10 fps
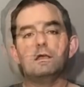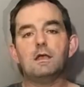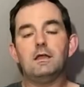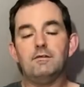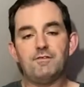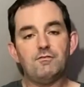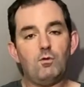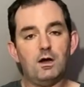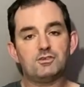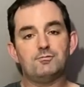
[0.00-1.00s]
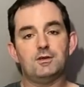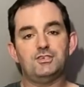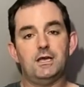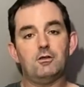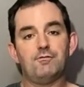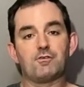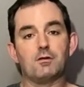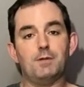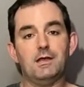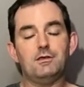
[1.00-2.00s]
And if you've watched my channel for a bit,